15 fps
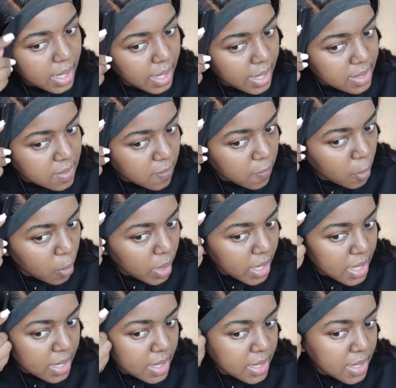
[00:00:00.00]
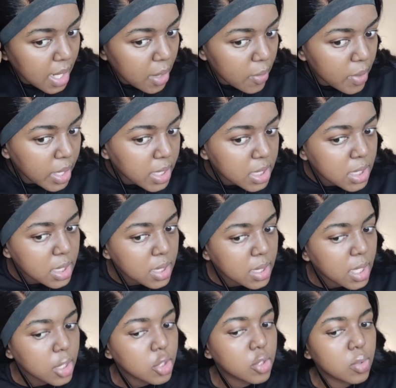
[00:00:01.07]
the hair is flowing in the
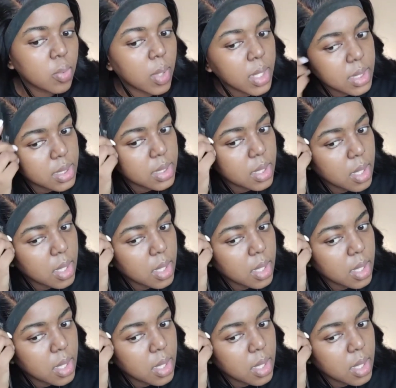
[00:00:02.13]
direction that you want,